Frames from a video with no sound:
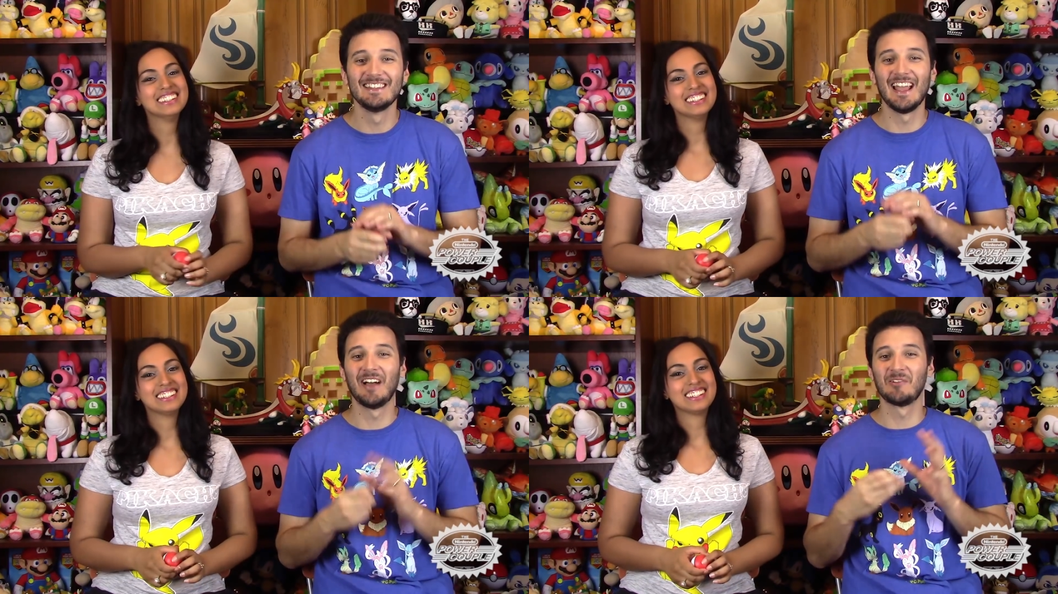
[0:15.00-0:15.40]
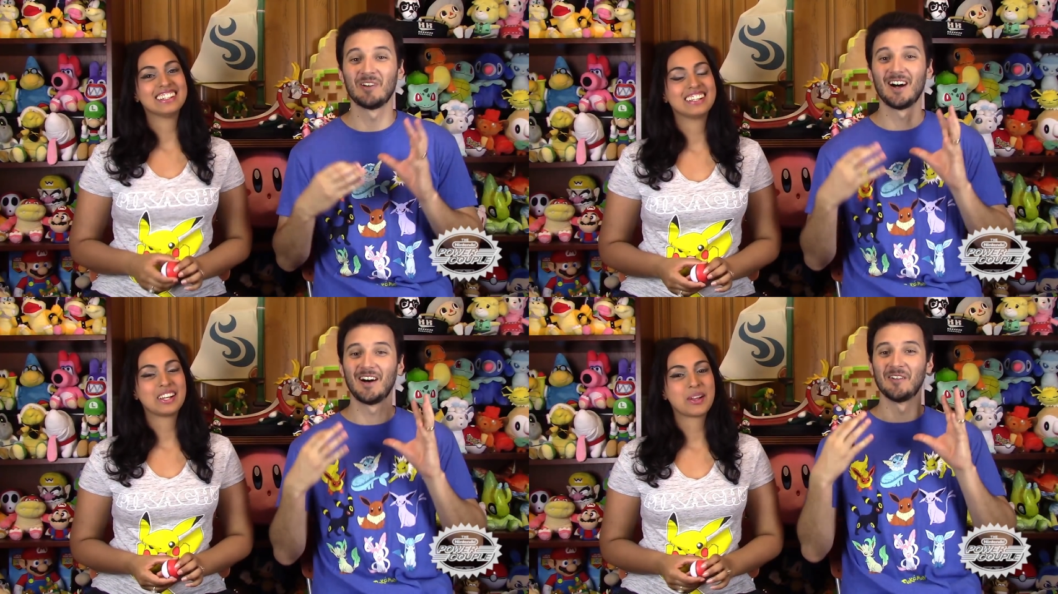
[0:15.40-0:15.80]
Speaker 1: now,
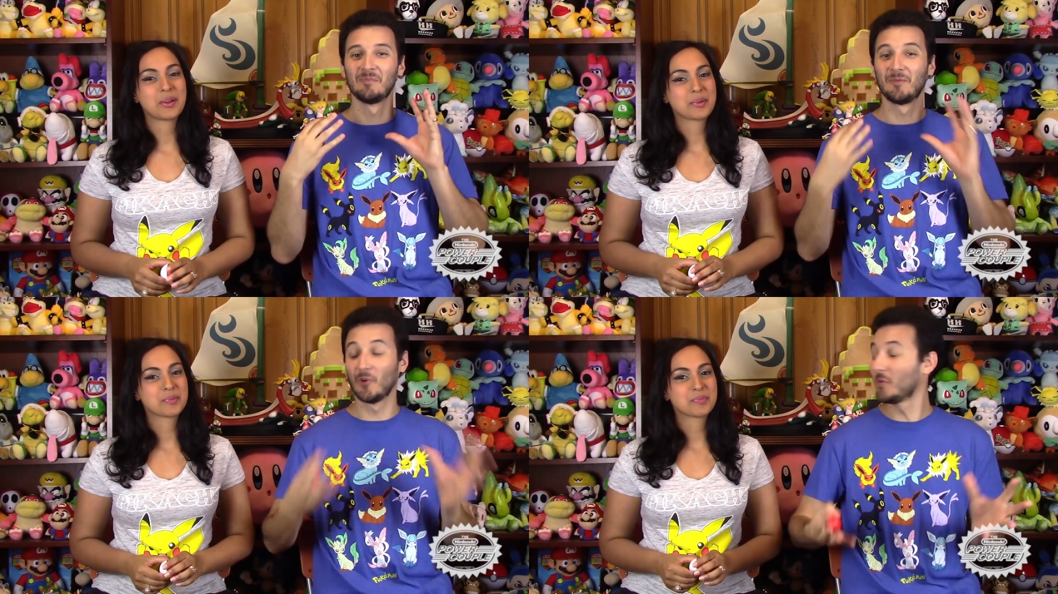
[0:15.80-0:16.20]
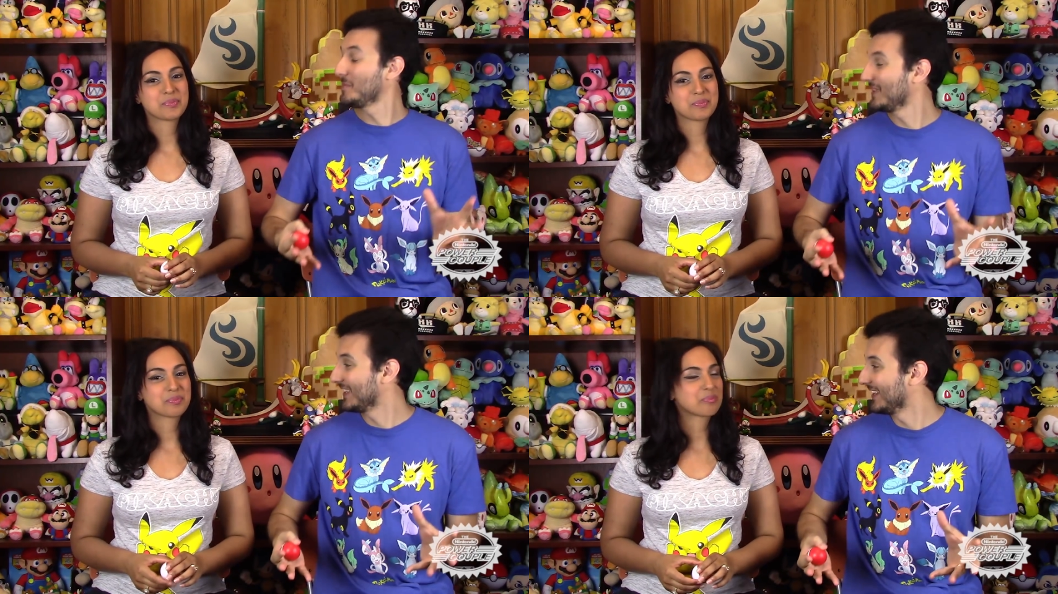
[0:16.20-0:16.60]
uh, before we
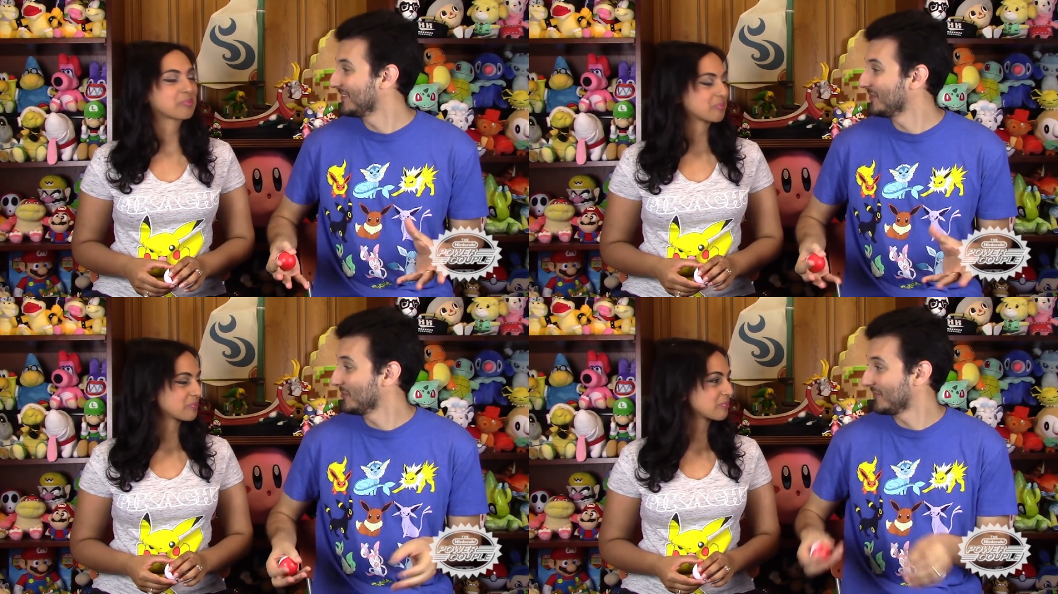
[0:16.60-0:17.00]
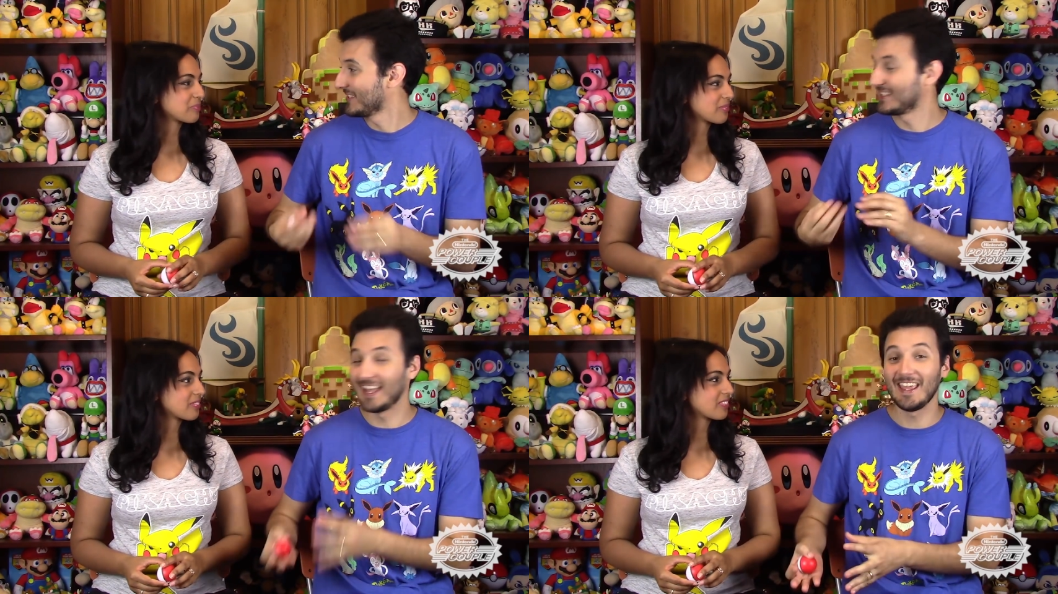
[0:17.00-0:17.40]
begin, we do have to
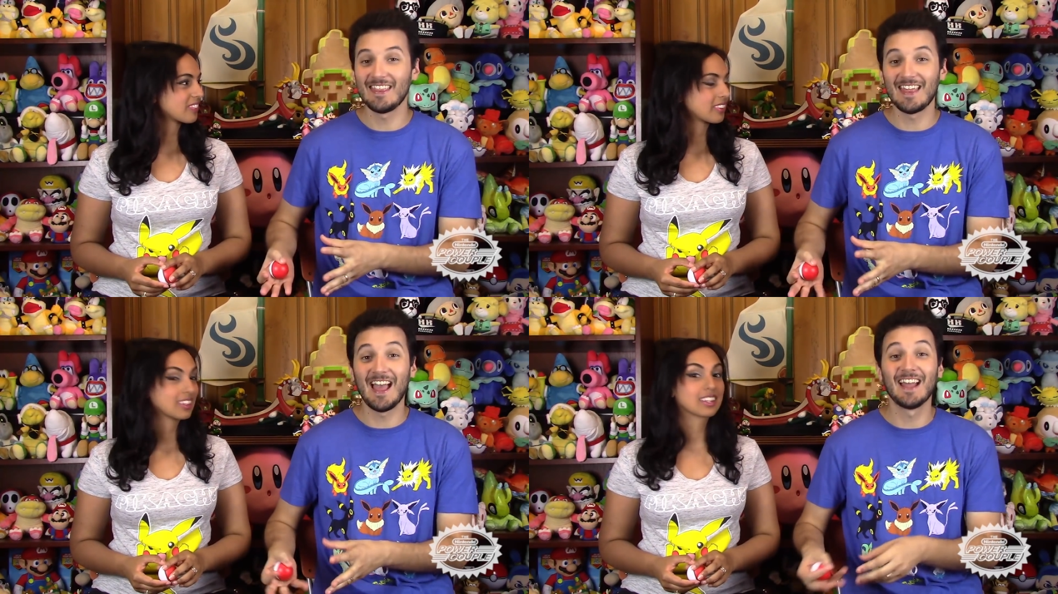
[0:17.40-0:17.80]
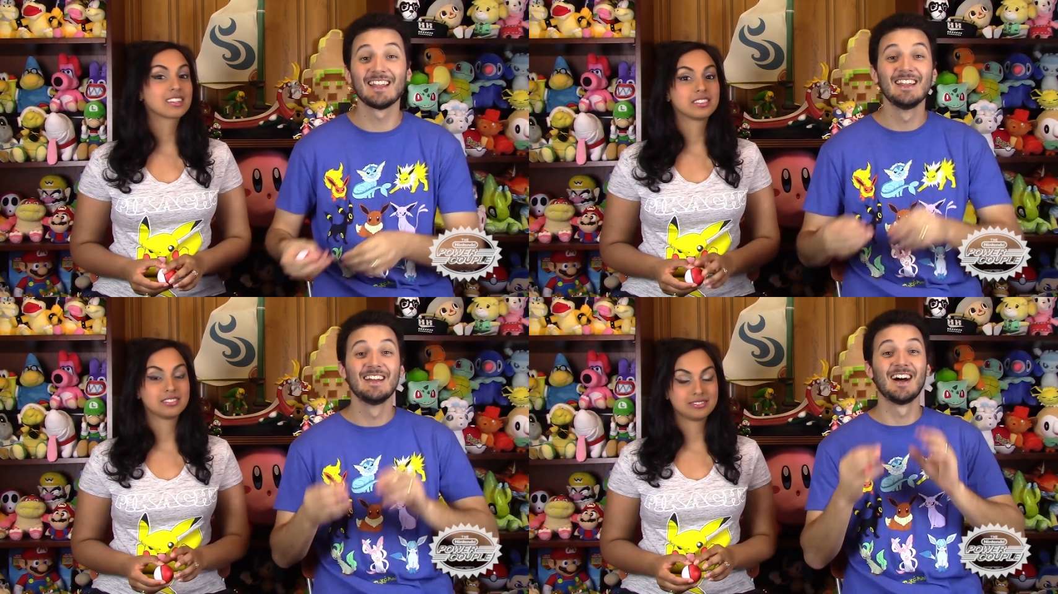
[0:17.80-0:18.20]
say that
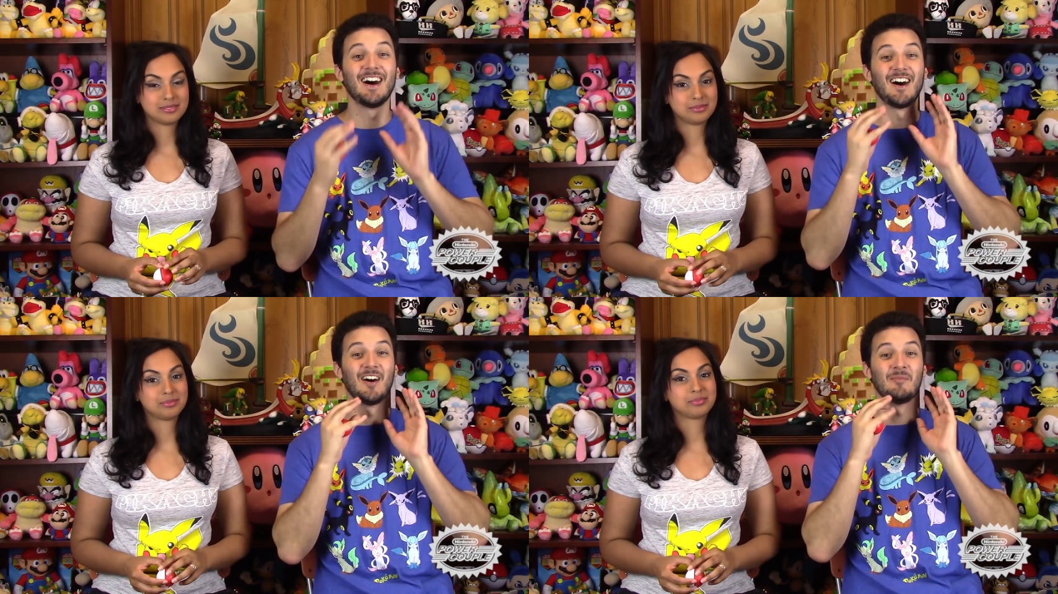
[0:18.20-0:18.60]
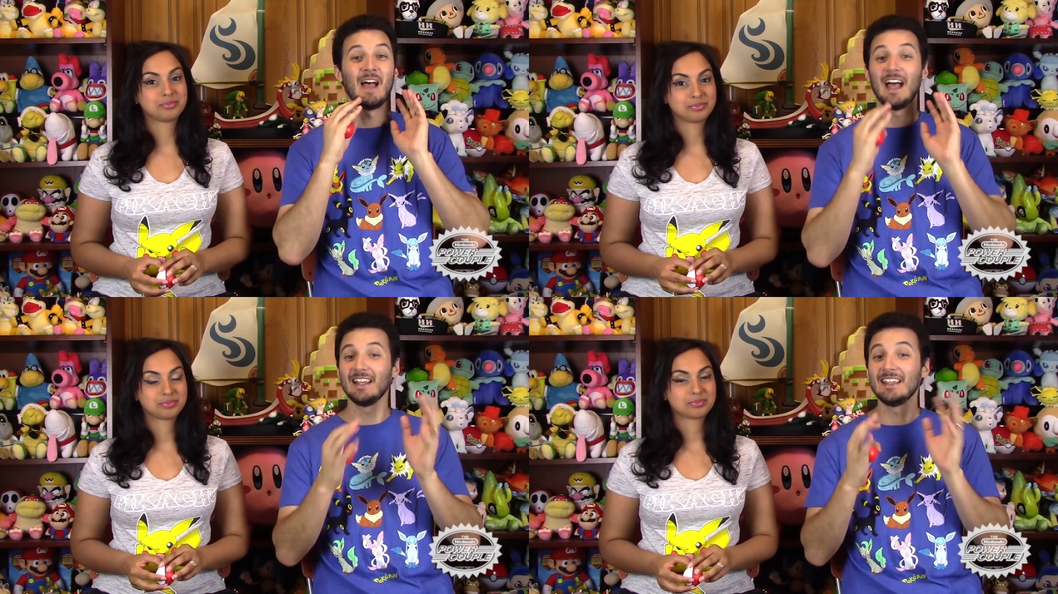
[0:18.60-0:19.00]
um,
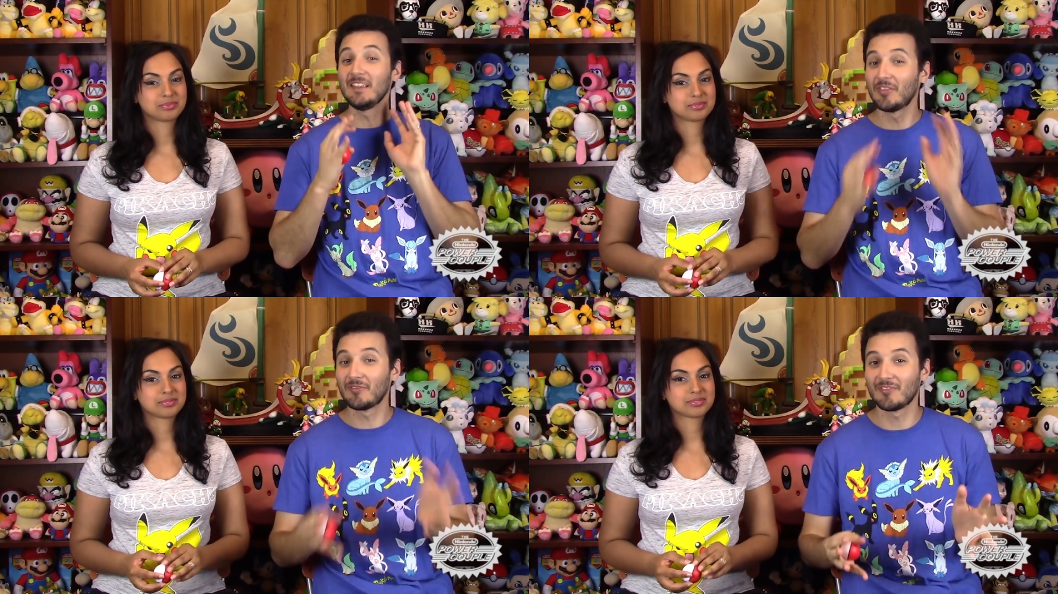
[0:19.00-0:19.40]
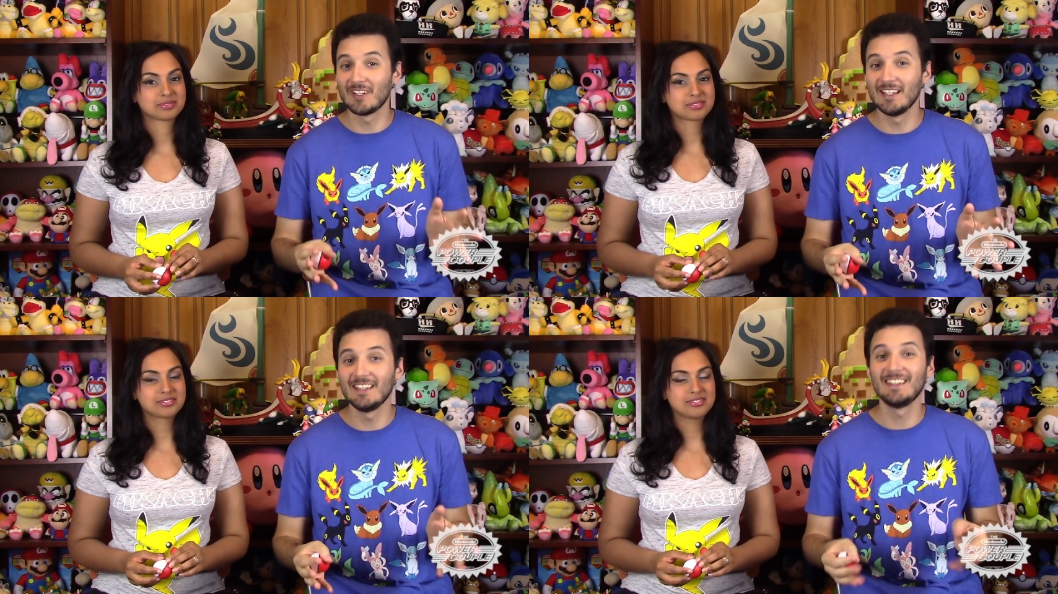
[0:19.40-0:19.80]
at
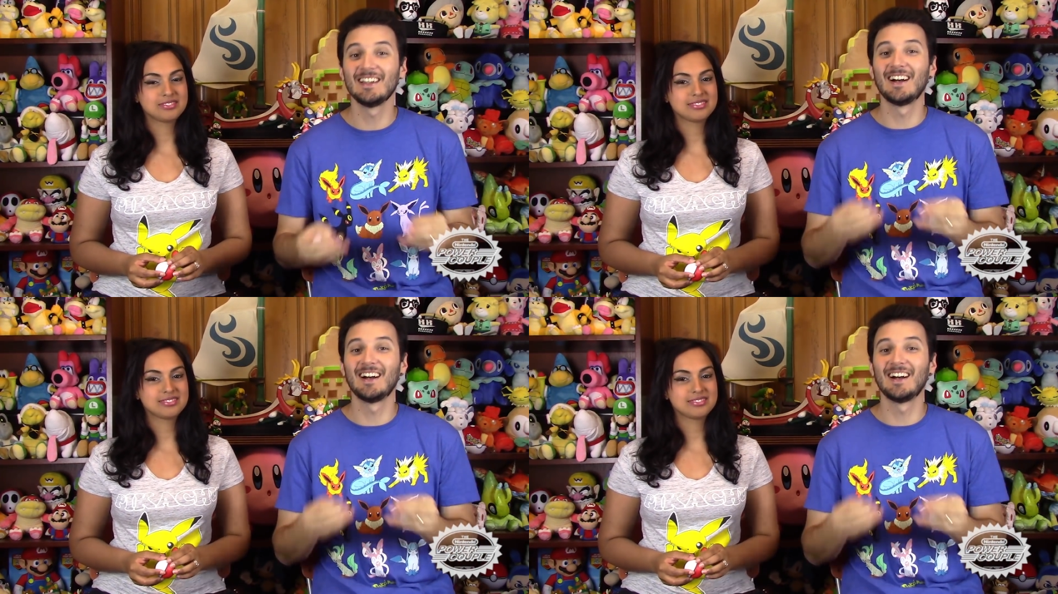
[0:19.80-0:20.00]
E3,